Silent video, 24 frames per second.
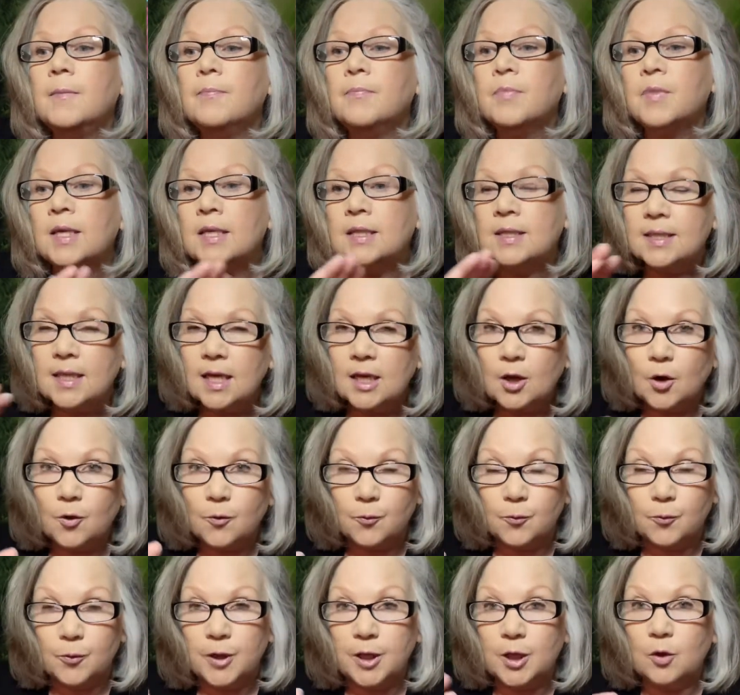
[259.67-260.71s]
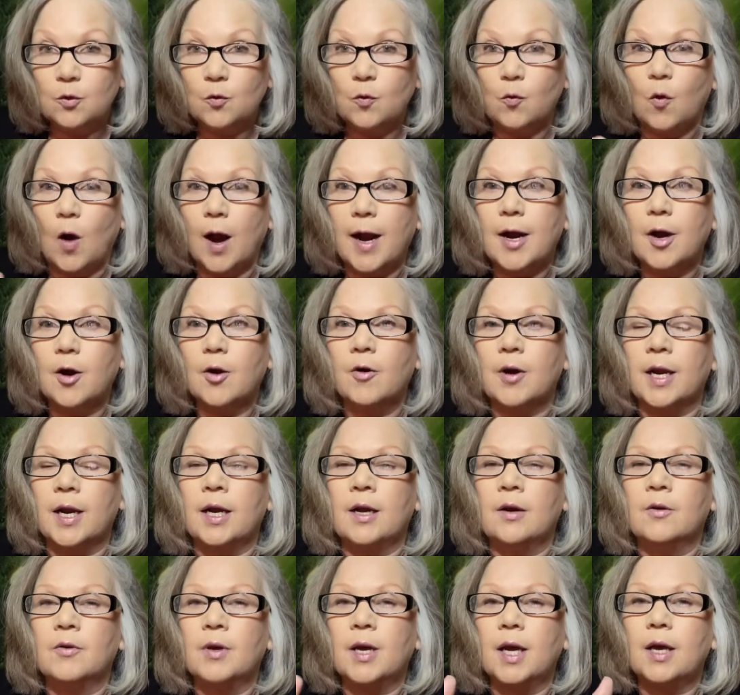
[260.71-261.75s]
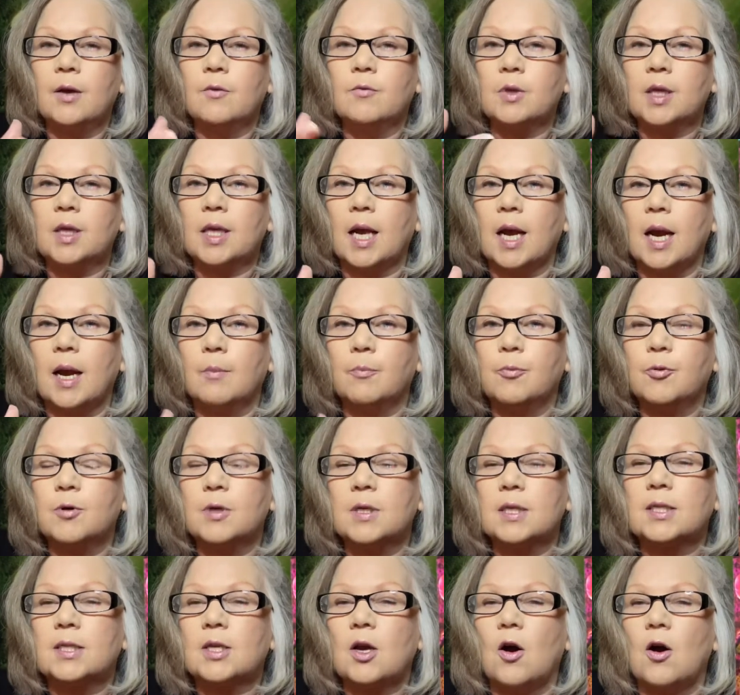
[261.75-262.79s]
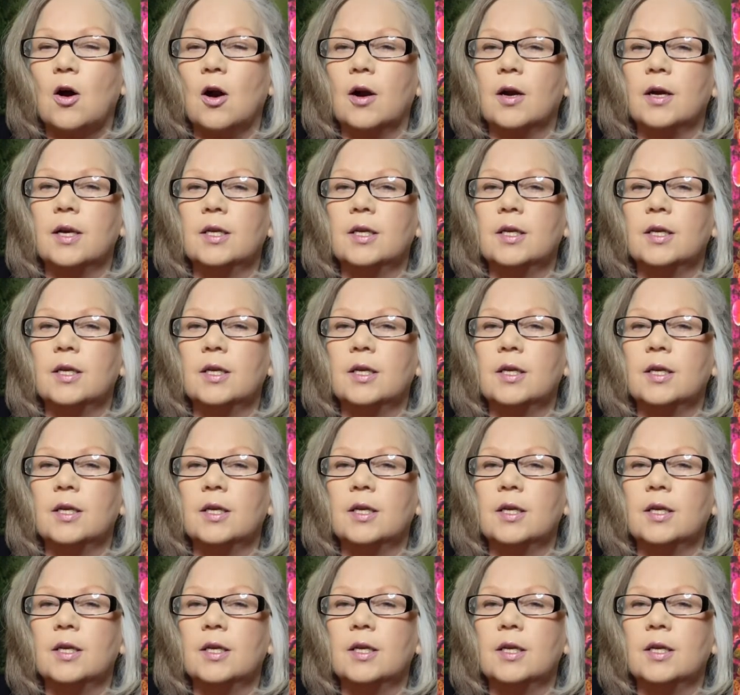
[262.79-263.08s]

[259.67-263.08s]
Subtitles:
It's like a rewiring, okay, with the Empress card,